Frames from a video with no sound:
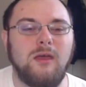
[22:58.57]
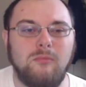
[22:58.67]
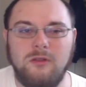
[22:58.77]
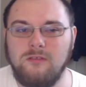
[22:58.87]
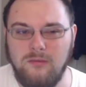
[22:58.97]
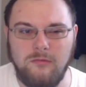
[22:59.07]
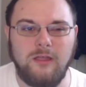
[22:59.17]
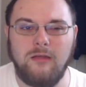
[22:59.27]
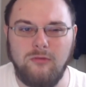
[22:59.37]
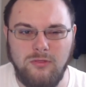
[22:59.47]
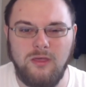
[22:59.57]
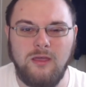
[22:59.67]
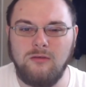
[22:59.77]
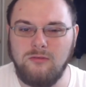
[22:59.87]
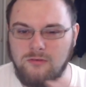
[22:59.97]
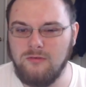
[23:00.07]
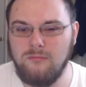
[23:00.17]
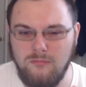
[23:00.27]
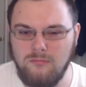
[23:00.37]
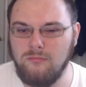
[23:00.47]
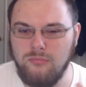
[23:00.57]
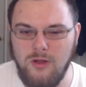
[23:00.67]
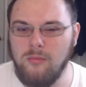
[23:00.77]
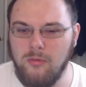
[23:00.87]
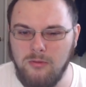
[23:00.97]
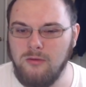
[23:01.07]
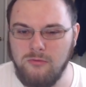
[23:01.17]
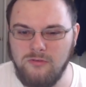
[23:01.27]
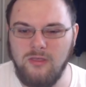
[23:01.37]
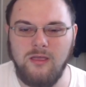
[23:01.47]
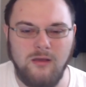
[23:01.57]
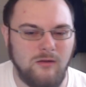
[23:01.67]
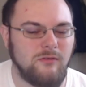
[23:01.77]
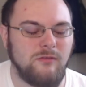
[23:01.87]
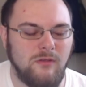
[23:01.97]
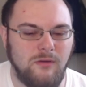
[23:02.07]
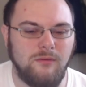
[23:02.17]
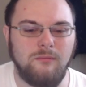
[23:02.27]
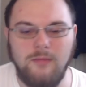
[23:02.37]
But it seemed like everything else probably was there, so.